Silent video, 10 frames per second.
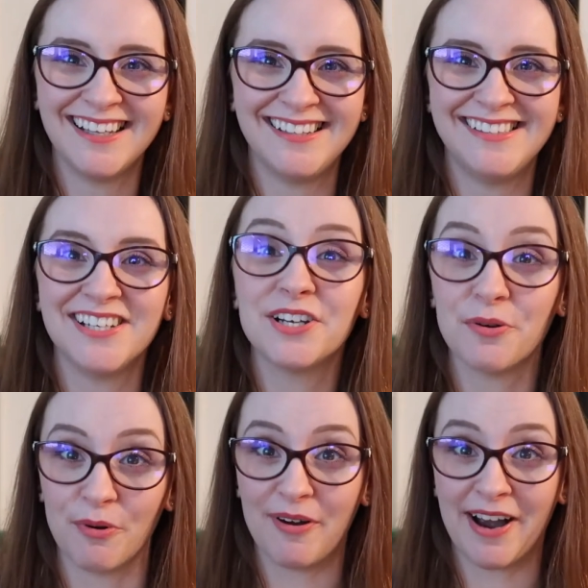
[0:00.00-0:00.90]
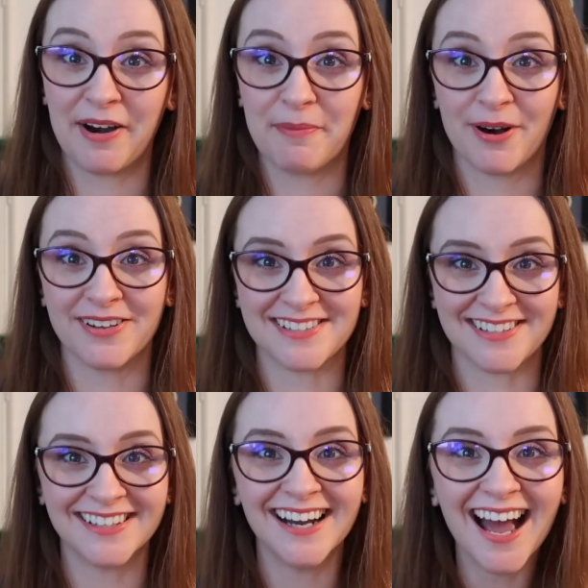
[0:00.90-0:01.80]
to quote Harry
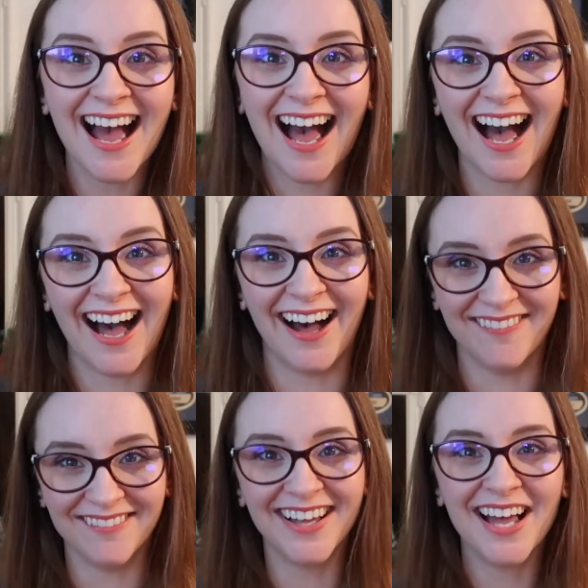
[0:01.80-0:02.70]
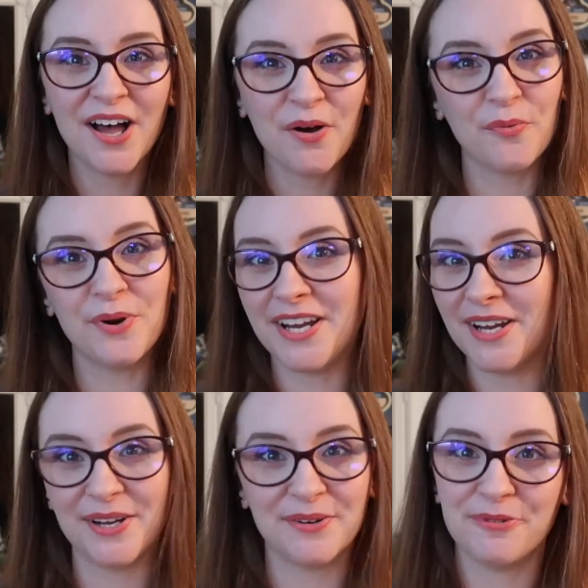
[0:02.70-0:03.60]
Potter. Um,
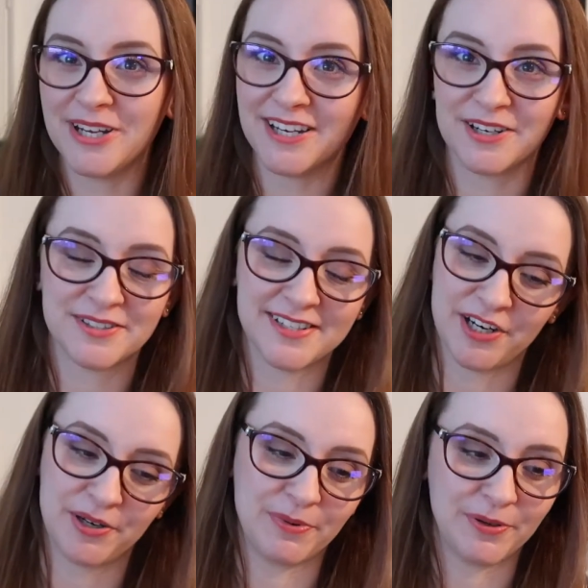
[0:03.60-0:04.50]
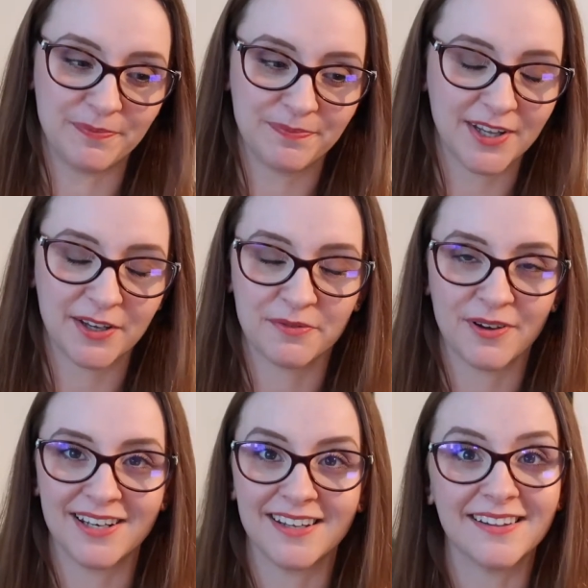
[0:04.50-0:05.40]
we, we are terrible at
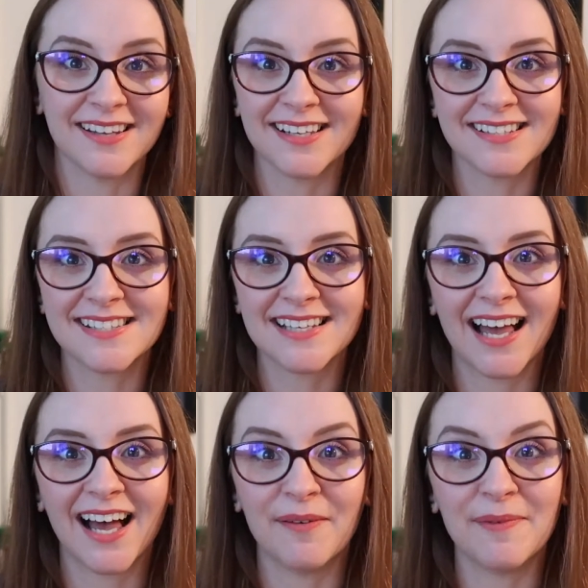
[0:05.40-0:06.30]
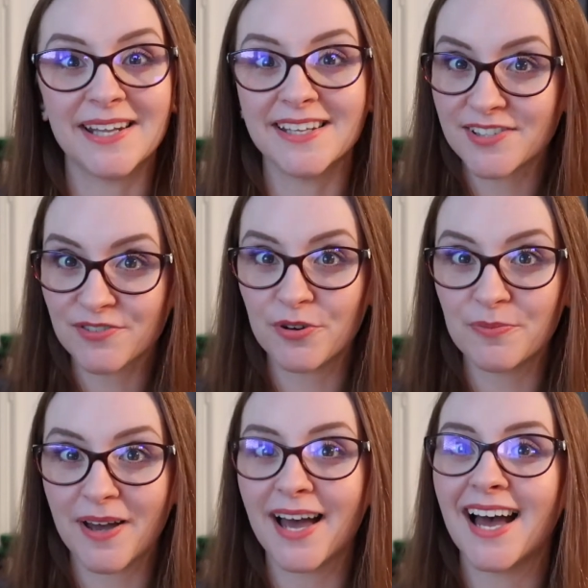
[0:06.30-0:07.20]
finding things. Um, and this
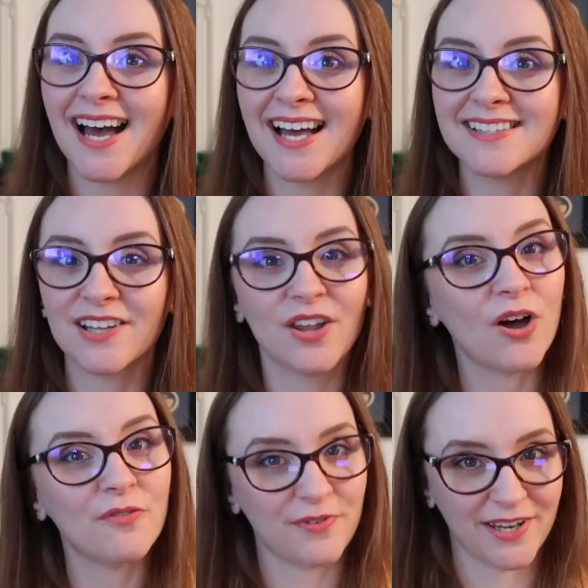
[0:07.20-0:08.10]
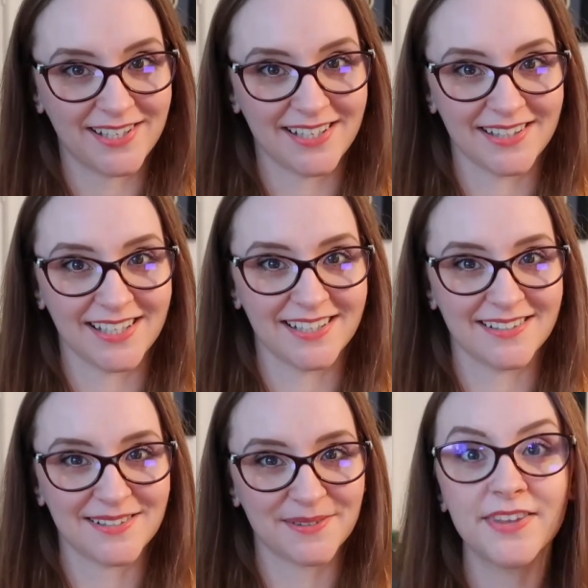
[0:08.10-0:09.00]
room had a lot of finding
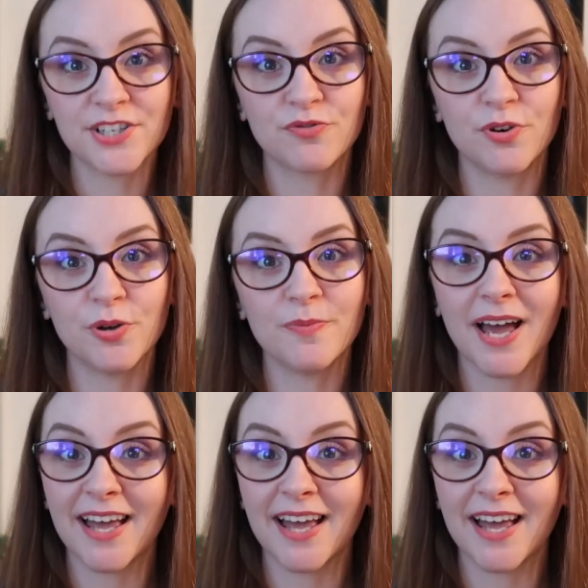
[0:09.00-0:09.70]
things. This room